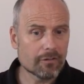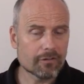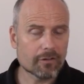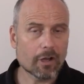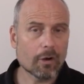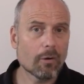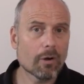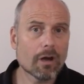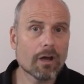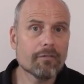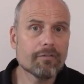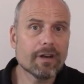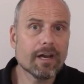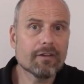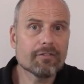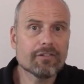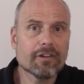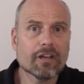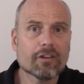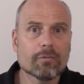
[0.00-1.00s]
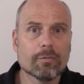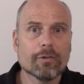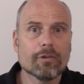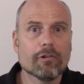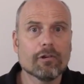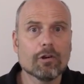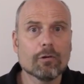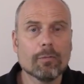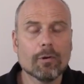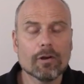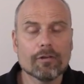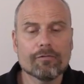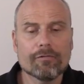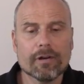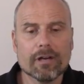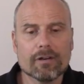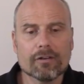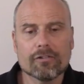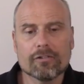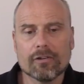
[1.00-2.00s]
go on off and have sex with your new
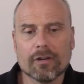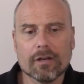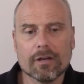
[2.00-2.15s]
boyfriend.